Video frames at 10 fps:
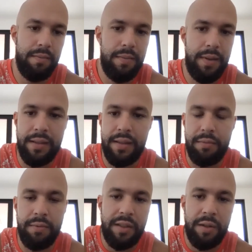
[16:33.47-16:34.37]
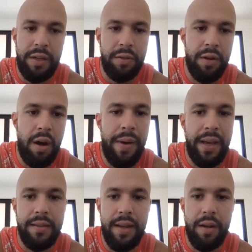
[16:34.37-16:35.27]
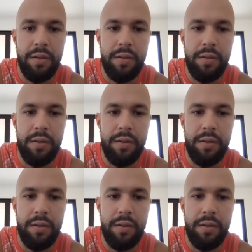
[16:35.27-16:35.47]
that's the reason you're not making sales.